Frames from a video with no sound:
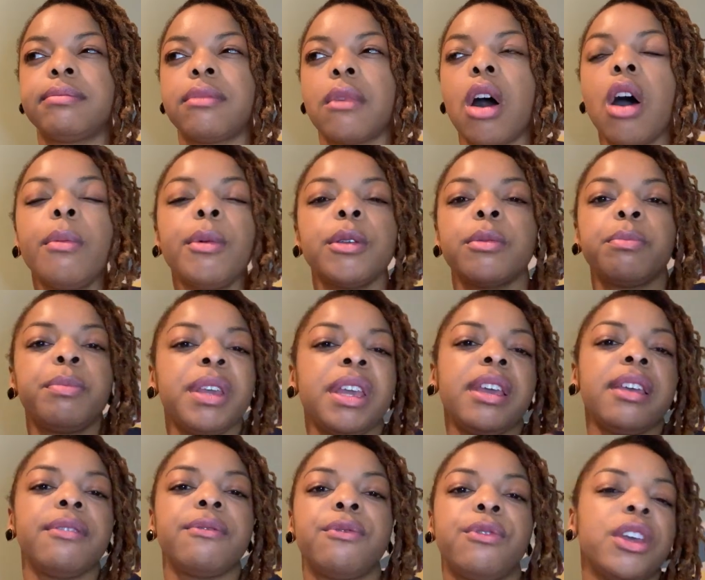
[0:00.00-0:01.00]
almost
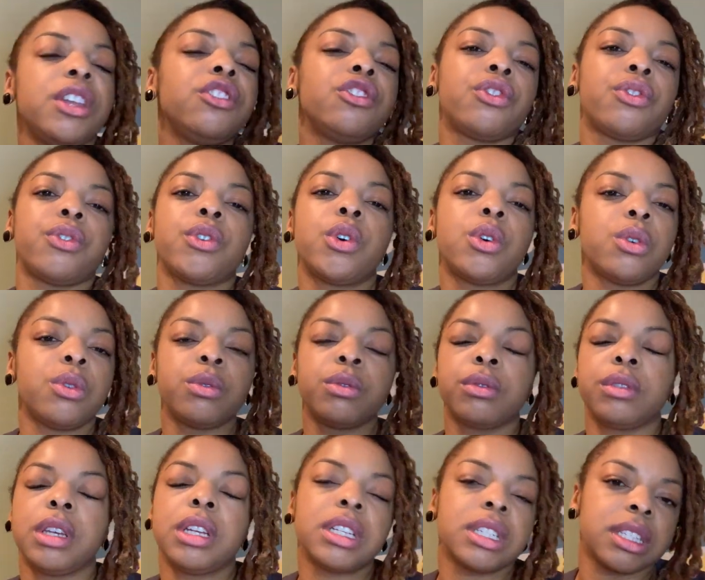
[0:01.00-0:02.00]
being vengeful
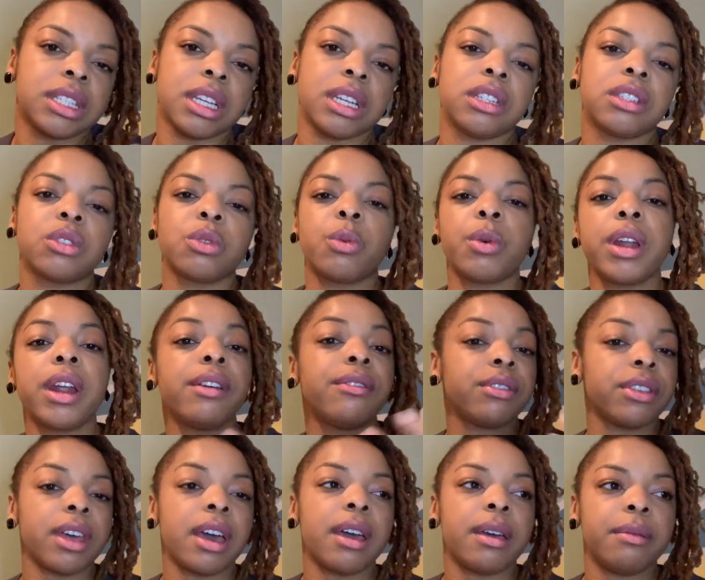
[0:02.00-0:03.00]
in a sense,
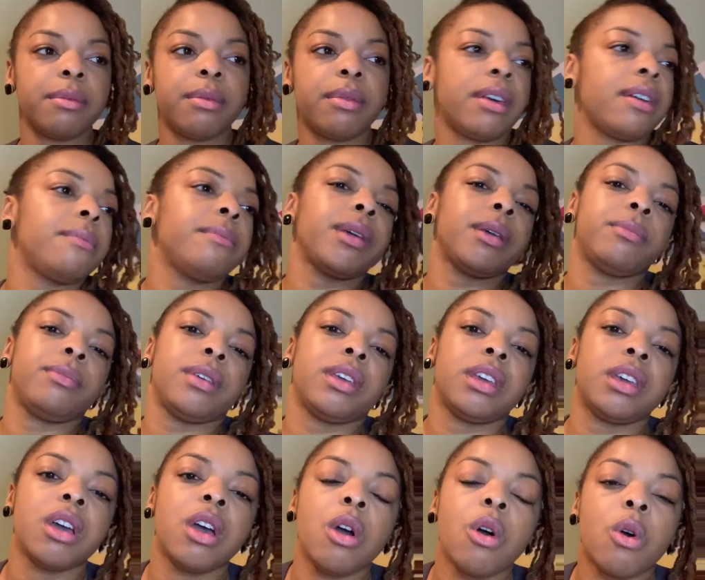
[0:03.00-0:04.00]
whatever that may
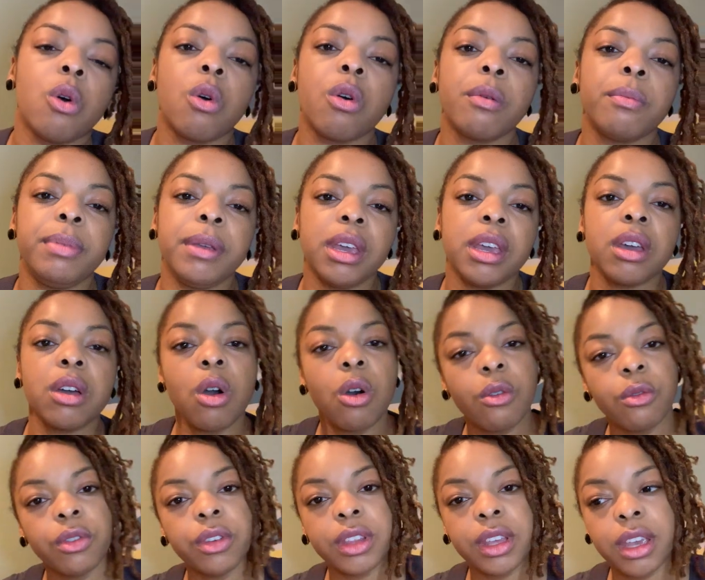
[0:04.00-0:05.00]
be, or being
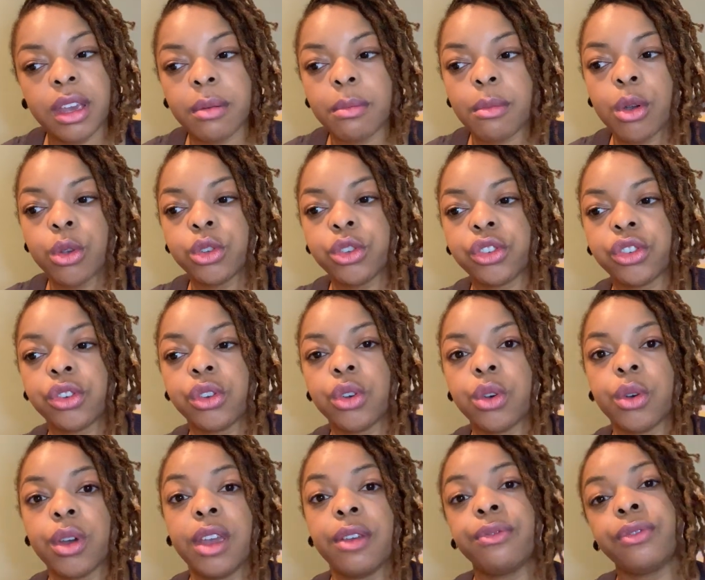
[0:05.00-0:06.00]
overly
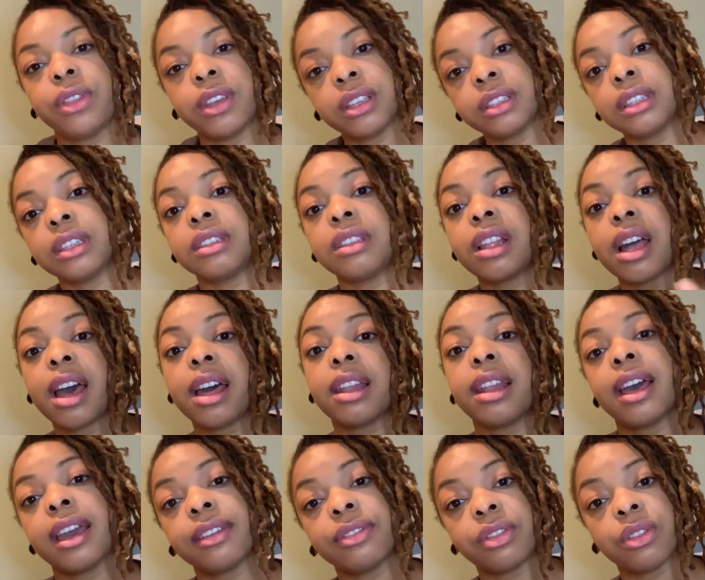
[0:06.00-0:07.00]
emotional if this is not
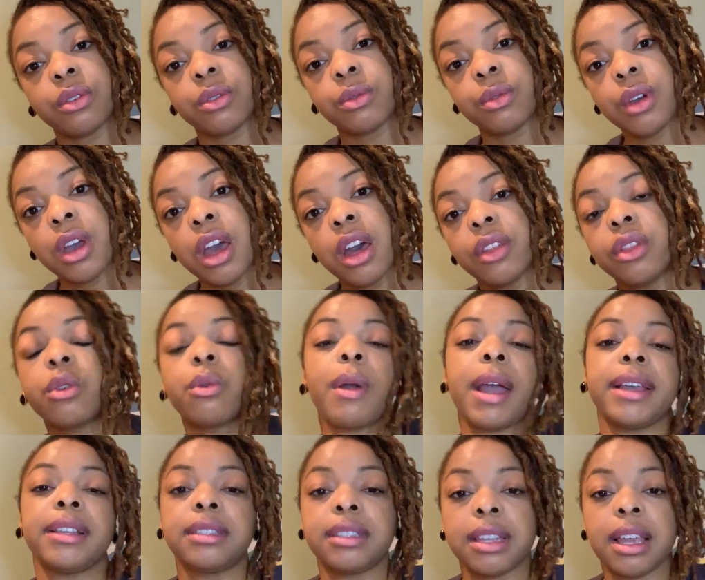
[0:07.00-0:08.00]
like the
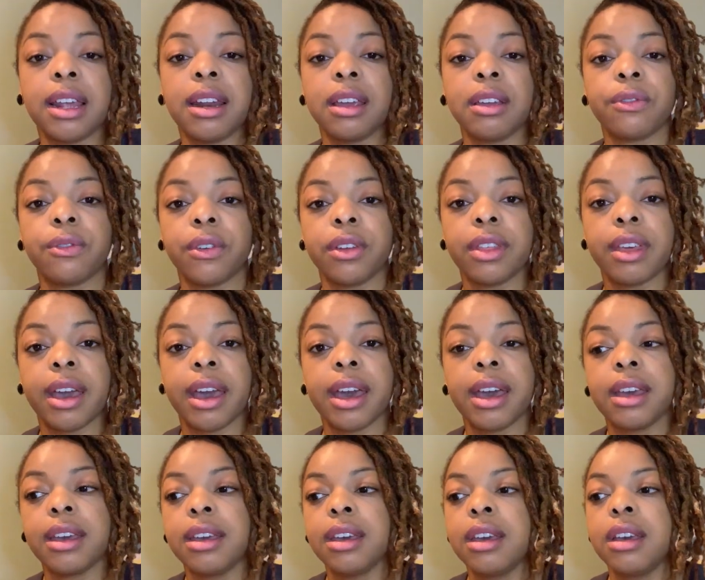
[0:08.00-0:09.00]
right setting for
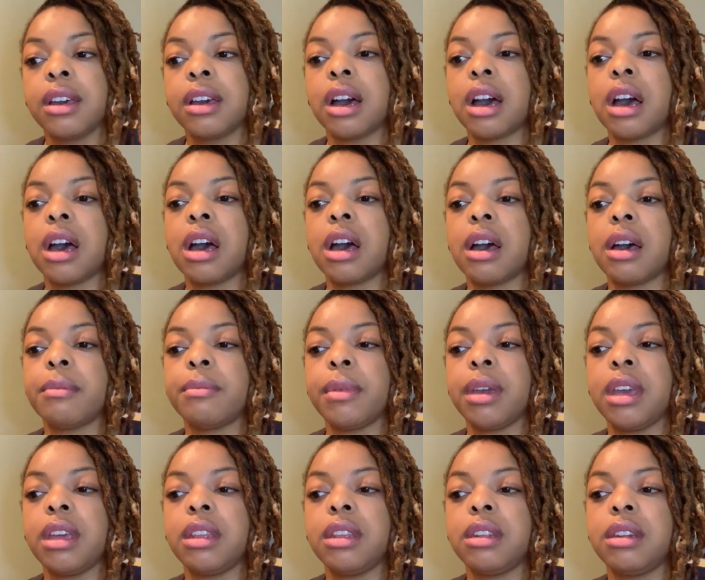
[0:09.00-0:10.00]
that.
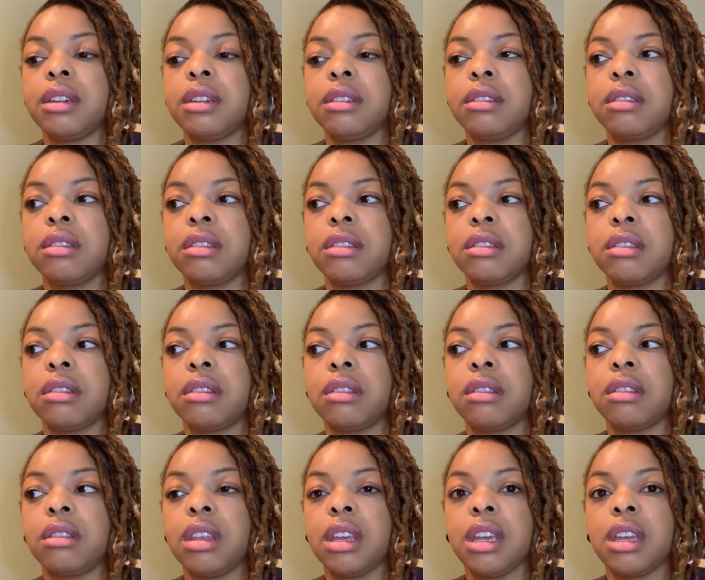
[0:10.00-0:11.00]
And
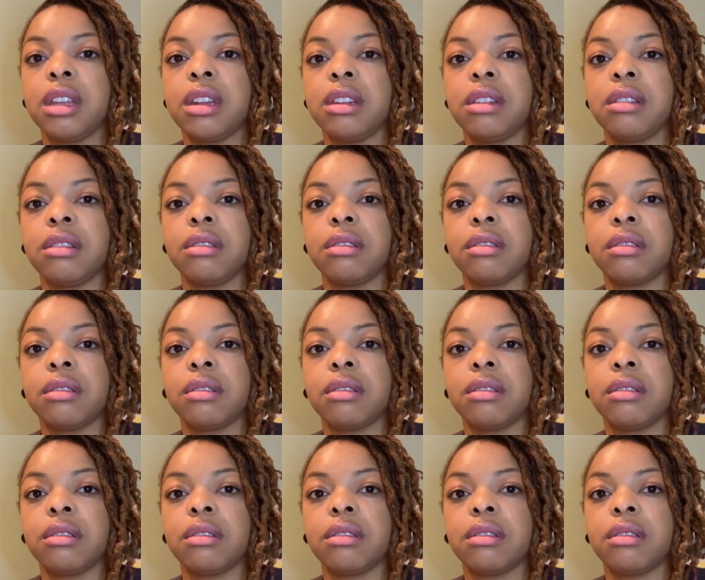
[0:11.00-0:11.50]
then